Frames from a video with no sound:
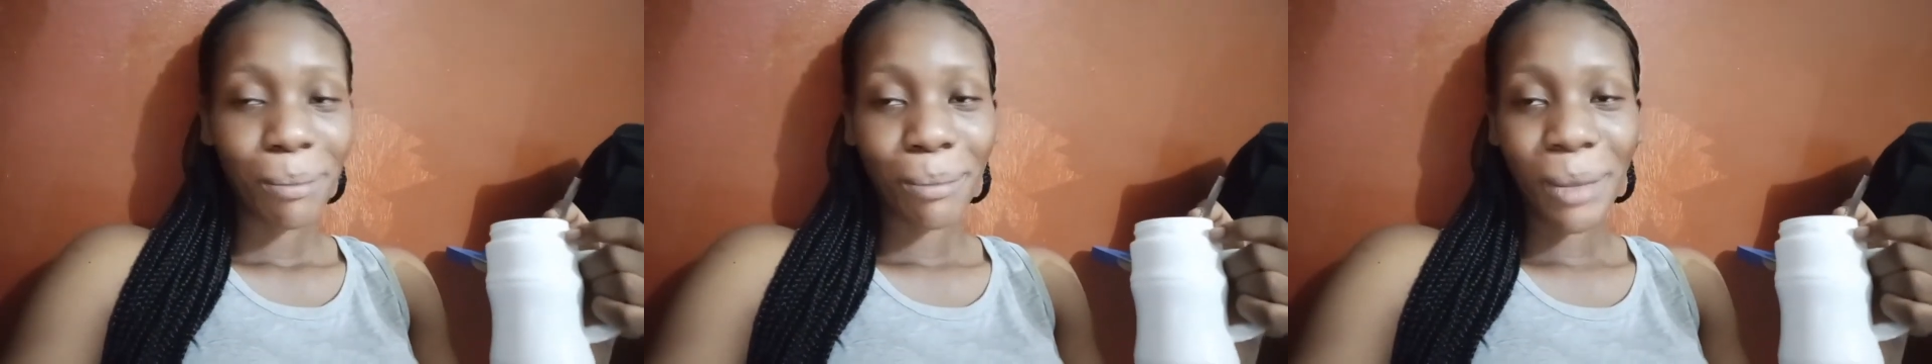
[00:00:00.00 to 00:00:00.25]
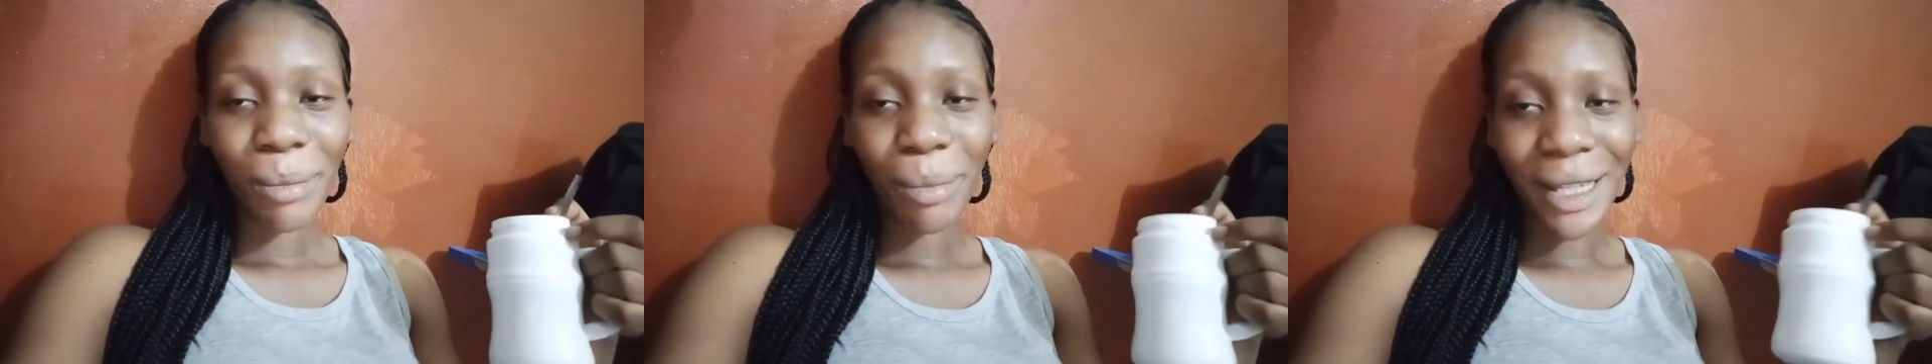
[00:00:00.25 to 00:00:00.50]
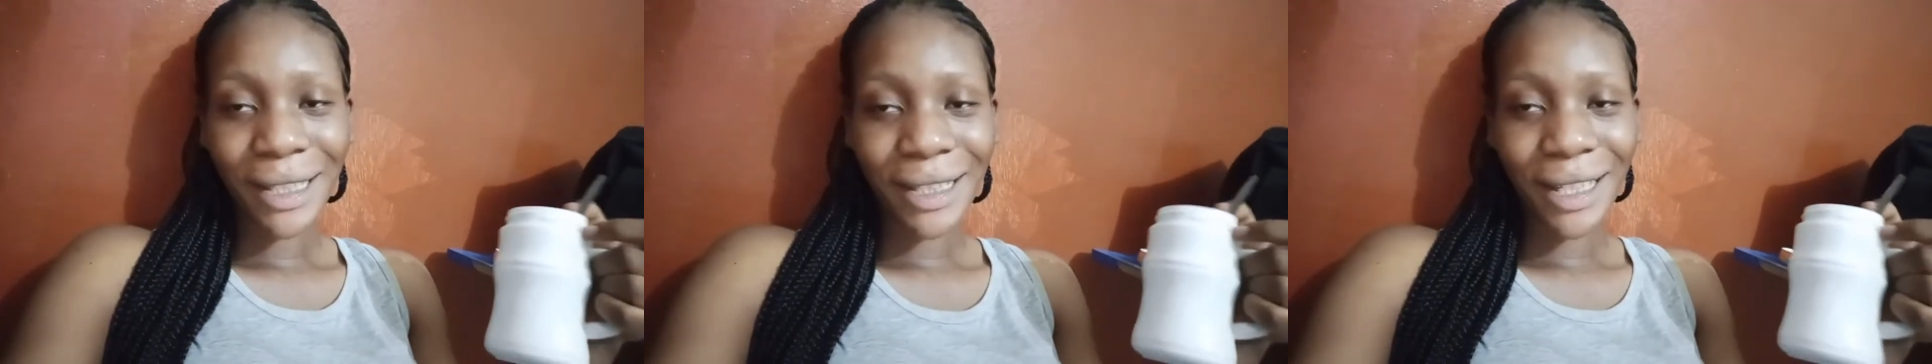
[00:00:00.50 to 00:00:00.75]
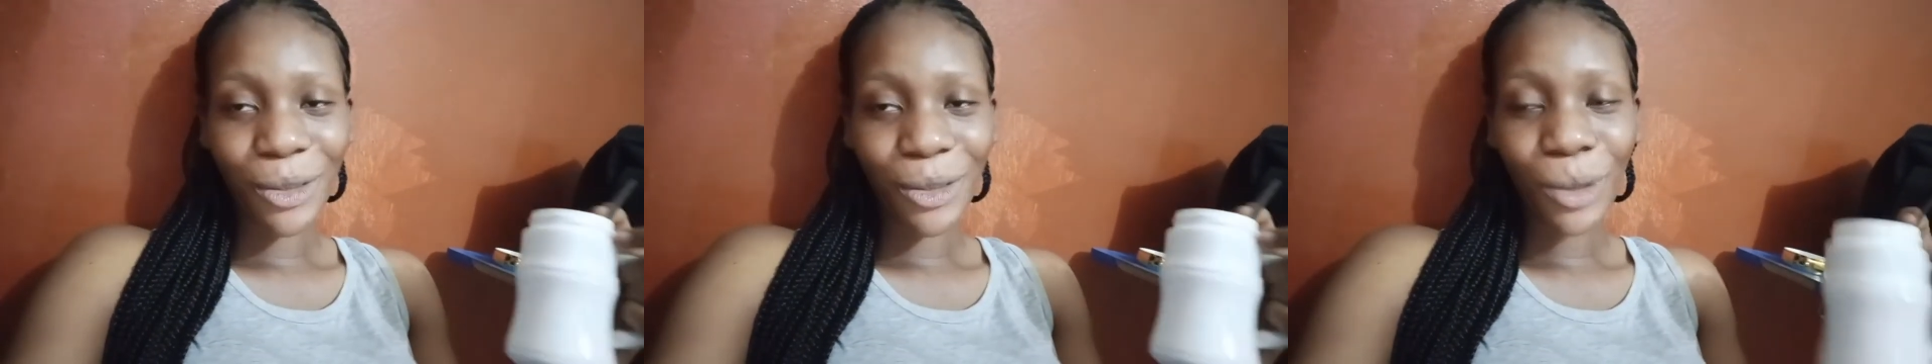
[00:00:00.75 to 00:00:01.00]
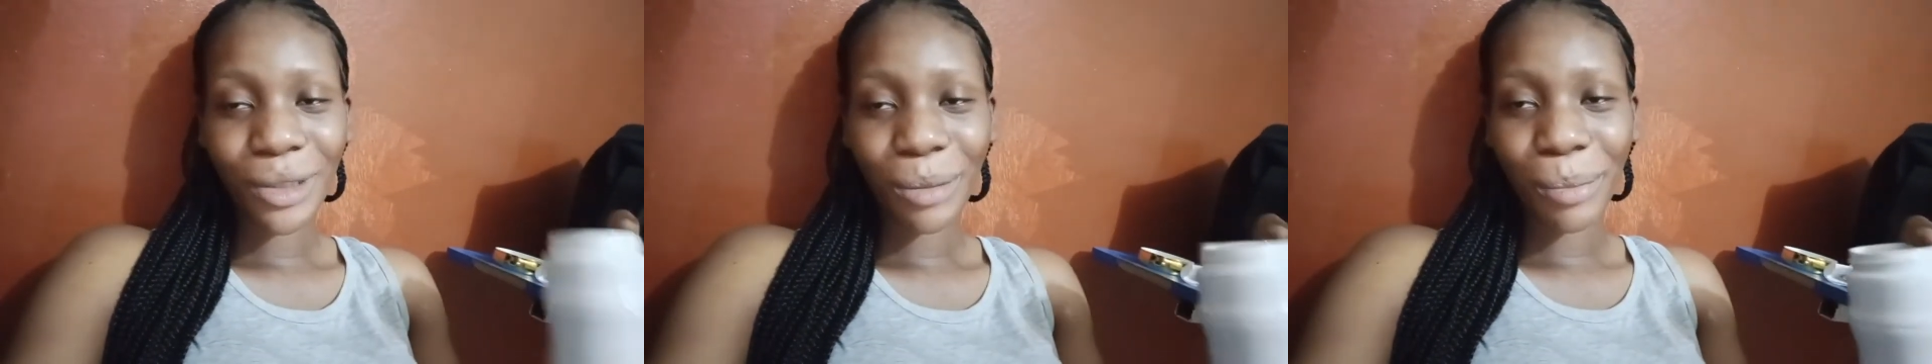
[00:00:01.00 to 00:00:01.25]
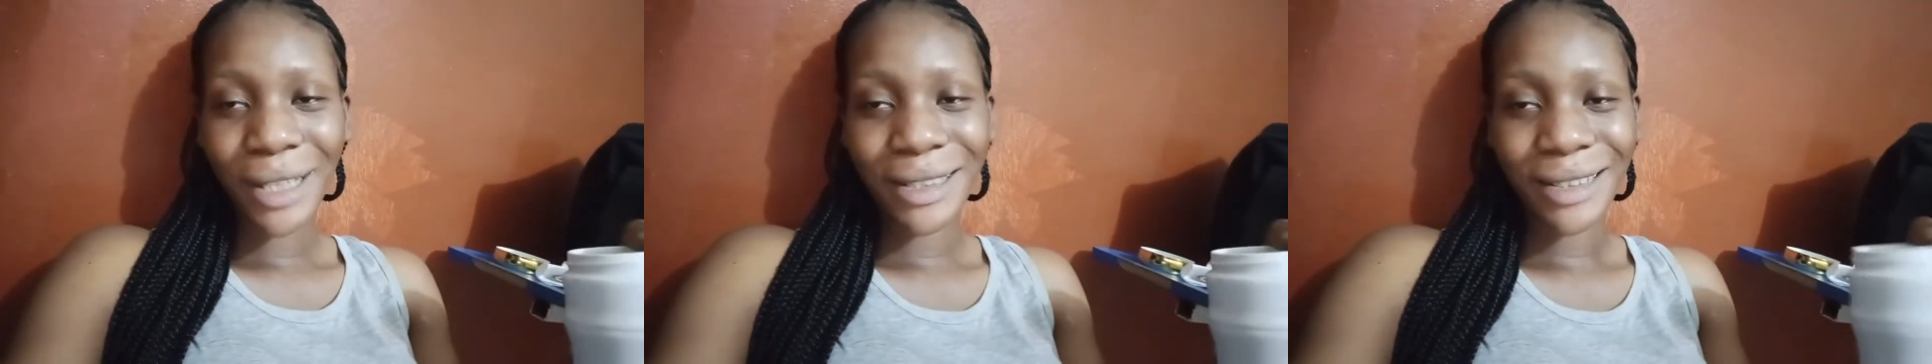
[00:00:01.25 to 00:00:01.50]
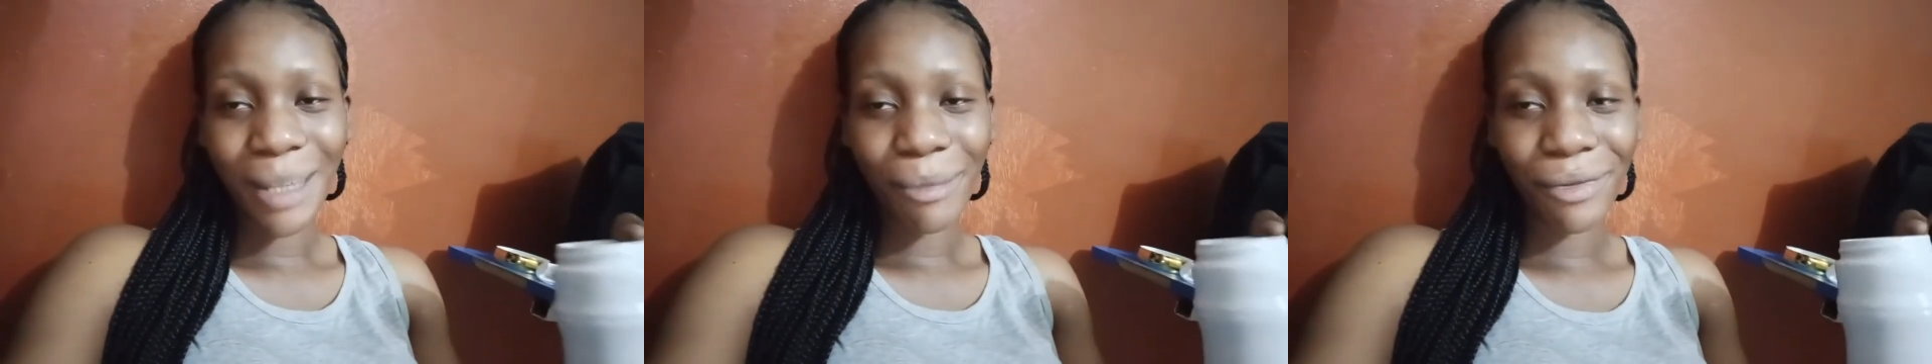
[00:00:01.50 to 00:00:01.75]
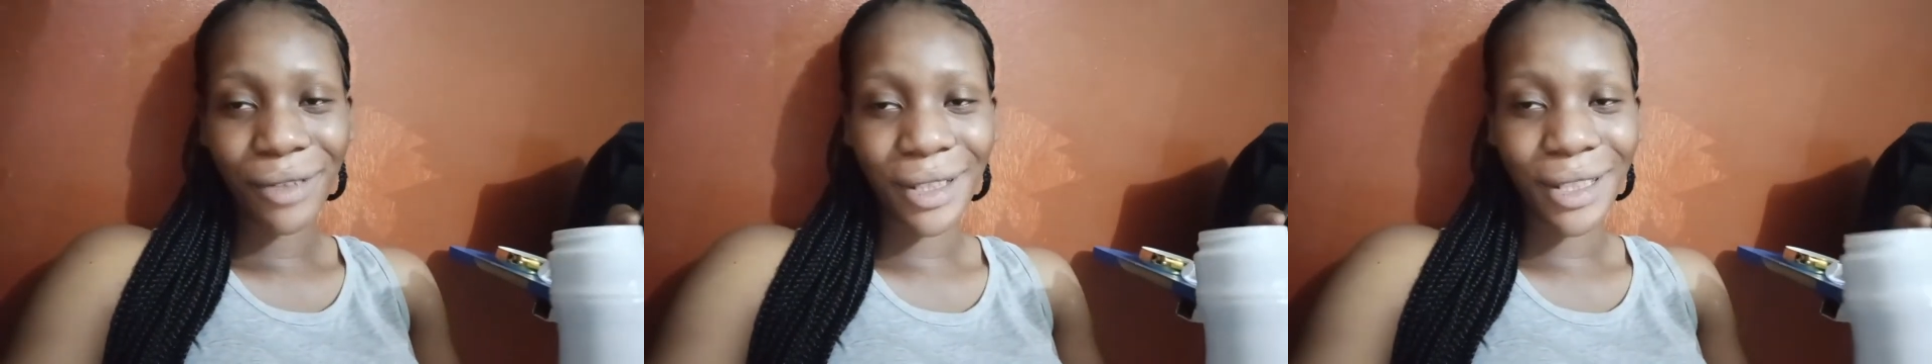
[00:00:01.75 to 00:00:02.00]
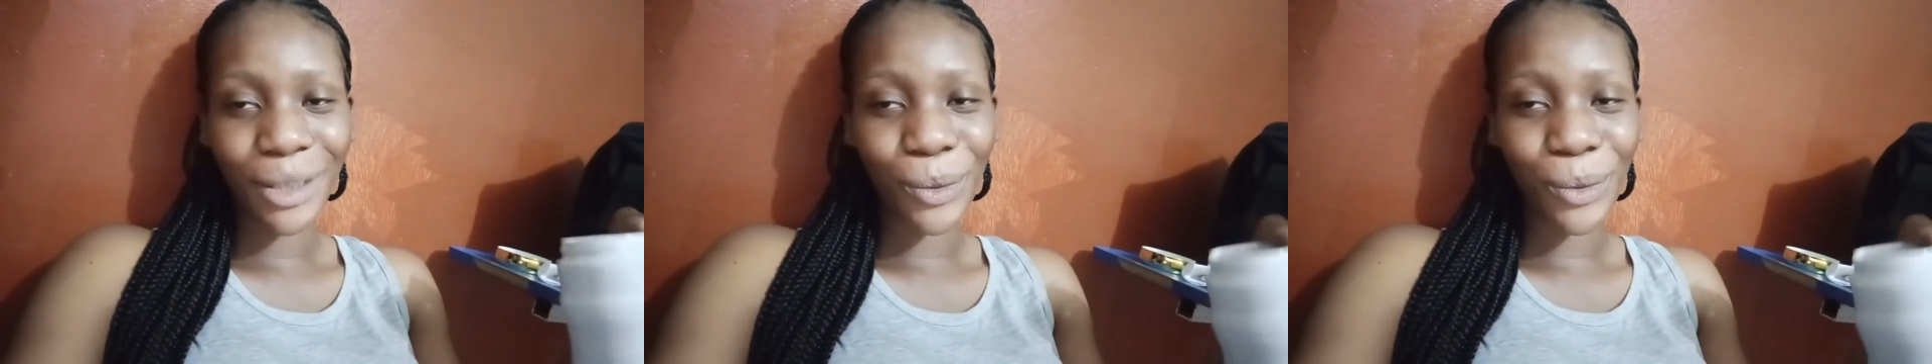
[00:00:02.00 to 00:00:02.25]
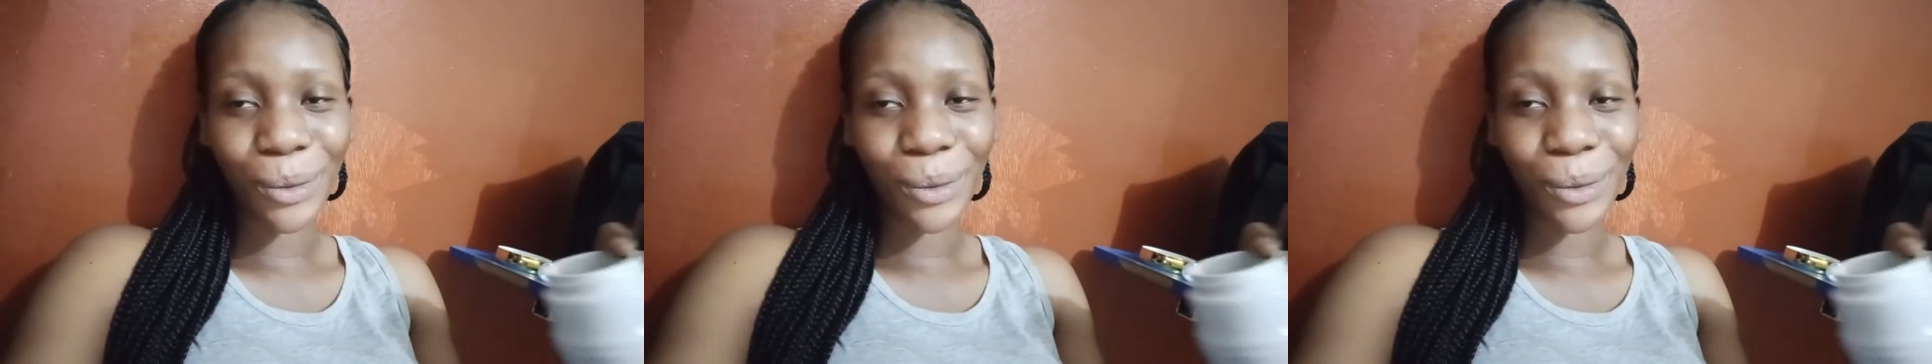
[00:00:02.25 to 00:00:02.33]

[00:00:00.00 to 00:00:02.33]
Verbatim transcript: maybe by then all the pains I'm feeling